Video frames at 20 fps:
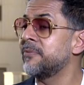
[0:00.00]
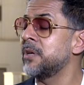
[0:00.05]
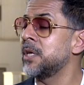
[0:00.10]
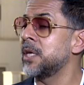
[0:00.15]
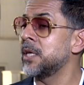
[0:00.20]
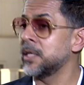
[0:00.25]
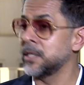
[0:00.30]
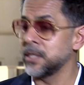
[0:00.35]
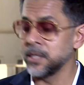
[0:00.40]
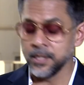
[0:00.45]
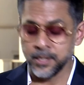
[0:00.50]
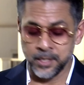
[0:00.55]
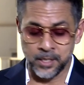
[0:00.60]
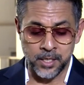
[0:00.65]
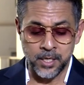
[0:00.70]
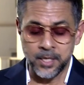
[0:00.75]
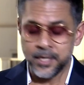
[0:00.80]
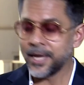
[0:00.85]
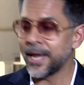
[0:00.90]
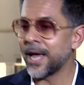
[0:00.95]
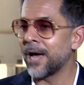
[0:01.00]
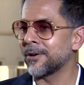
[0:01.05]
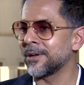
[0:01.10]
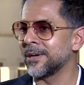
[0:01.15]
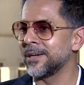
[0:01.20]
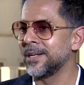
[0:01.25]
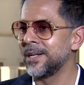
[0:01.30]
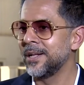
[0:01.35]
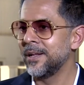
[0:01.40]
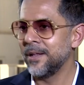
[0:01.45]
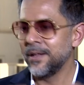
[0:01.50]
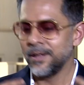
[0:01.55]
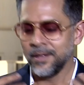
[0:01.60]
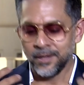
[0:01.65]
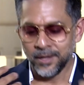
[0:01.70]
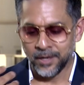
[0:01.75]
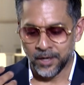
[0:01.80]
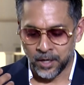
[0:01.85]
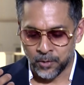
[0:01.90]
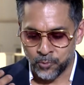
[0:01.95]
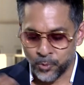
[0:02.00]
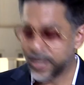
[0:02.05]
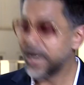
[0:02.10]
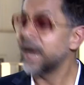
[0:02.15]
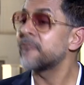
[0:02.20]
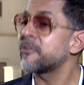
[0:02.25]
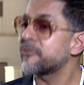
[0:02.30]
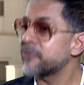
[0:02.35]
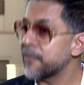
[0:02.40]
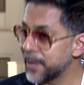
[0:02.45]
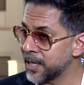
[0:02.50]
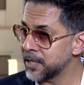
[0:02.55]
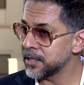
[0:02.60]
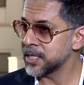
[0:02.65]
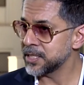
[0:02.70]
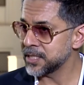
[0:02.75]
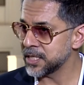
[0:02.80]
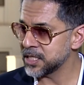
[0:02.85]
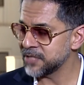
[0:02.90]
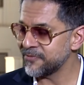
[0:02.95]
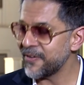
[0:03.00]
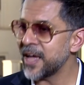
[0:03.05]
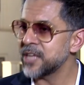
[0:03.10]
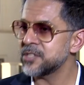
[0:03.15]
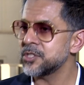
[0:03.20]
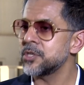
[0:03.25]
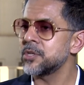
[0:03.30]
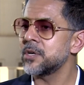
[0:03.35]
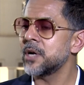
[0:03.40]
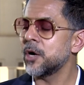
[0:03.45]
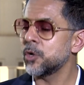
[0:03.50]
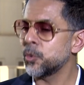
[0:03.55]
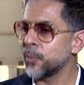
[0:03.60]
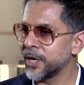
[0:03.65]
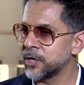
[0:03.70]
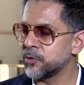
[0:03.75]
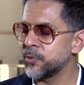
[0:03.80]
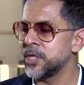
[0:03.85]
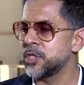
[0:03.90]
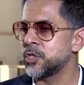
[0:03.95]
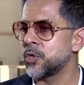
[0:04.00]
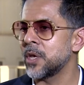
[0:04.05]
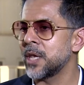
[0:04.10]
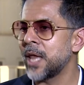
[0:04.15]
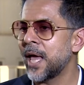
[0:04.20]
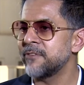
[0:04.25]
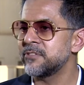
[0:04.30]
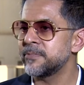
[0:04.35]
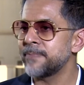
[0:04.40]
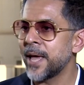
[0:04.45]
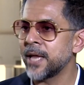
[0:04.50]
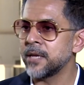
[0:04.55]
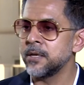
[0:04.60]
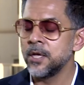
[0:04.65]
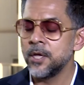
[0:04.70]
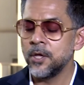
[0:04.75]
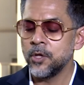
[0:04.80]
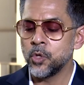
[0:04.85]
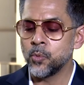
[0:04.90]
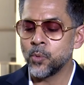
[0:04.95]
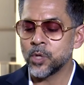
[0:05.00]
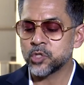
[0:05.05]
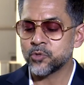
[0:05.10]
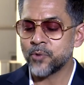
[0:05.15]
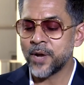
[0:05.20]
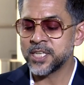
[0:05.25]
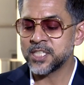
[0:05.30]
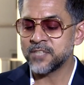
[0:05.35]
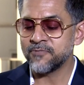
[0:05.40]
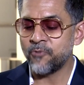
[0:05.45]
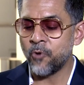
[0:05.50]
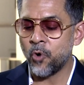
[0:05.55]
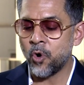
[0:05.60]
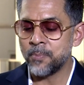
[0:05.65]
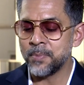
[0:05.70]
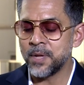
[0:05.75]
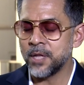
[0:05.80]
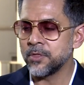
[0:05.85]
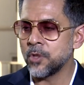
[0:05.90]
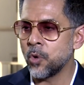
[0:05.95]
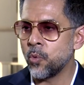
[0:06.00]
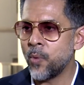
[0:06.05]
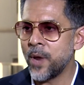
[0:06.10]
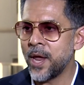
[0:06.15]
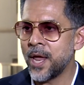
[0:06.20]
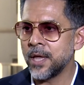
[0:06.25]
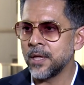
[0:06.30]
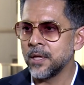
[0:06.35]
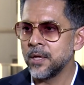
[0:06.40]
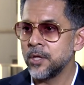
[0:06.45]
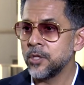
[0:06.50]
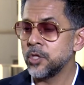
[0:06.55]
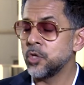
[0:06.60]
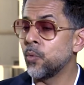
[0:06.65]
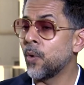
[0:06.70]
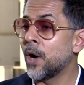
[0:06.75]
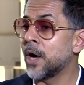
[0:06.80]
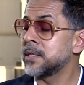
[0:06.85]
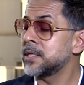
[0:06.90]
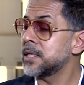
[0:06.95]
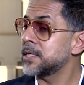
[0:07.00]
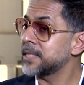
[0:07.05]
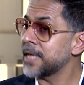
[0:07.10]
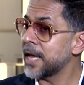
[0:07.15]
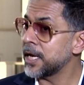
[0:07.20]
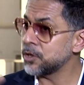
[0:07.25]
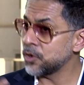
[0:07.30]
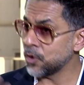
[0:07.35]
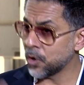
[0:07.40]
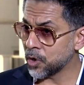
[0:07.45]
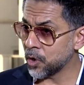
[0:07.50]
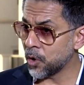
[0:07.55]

even learning how to uh, recover from illnesses faster, how to increase your lifespan. You will transform the way you understand your